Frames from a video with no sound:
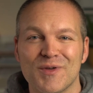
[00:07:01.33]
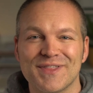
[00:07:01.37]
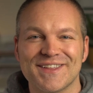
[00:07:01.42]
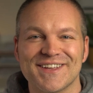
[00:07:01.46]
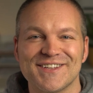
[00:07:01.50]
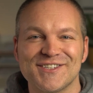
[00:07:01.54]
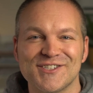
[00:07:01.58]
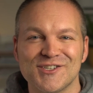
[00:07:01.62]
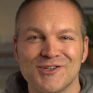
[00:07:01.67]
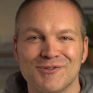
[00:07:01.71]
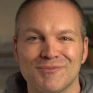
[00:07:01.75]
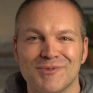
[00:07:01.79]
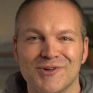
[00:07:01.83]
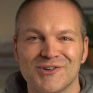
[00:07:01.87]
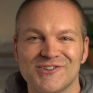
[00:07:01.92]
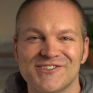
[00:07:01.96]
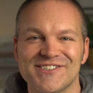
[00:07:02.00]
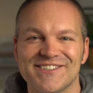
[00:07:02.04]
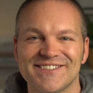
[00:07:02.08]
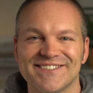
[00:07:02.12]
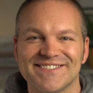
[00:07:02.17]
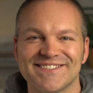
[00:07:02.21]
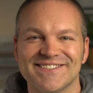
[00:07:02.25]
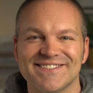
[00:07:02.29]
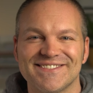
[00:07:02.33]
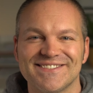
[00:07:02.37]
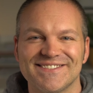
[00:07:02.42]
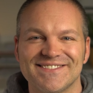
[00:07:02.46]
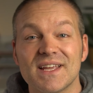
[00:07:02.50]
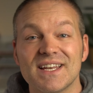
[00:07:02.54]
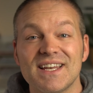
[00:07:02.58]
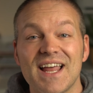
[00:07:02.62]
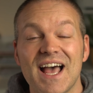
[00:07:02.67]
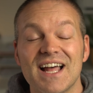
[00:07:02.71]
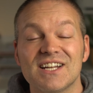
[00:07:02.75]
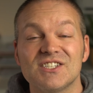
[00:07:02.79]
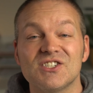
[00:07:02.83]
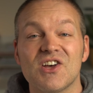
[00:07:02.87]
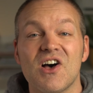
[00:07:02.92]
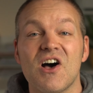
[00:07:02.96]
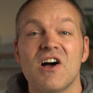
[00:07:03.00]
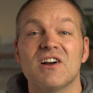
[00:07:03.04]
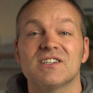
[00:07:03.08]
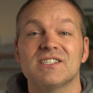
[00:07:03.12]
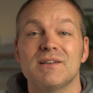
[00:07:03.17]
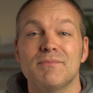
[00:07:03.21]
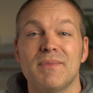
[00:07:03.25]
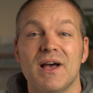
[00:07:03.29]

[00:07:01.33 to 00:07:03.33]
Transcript: with consumers. Something not talked